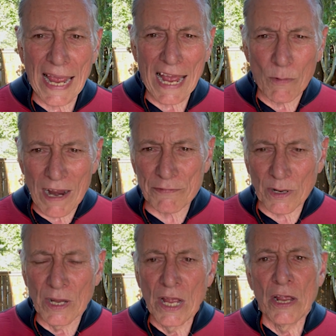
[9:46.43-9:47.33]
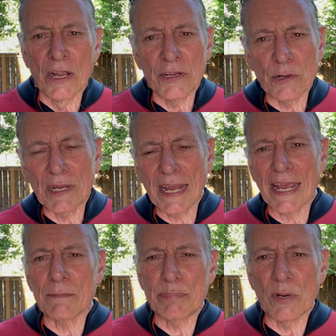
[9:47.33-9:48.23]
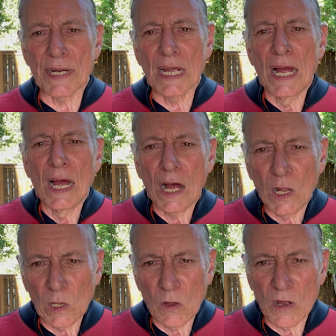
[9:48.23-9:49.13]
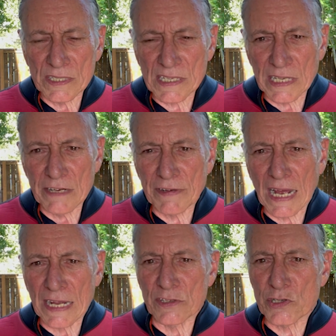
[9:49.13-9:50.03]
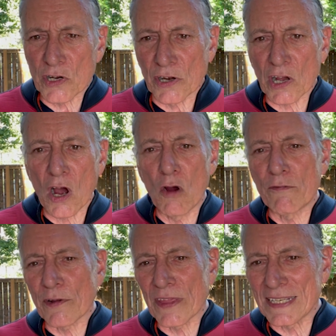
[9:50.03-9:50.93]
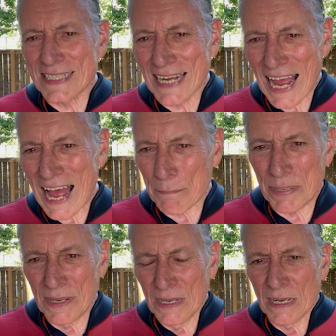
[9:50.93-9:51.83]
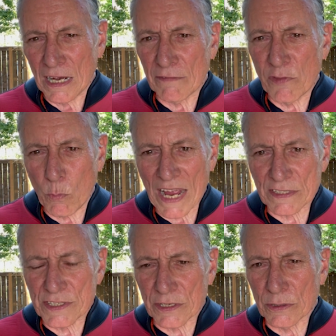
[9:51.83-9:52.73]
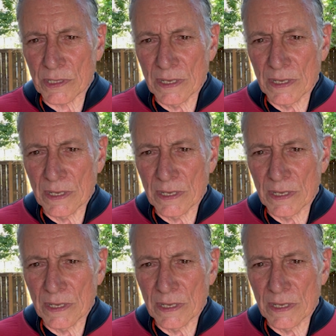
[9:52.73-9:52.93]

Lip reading: However, you can put a long sleeve cotton shirt over the top of the wetsuit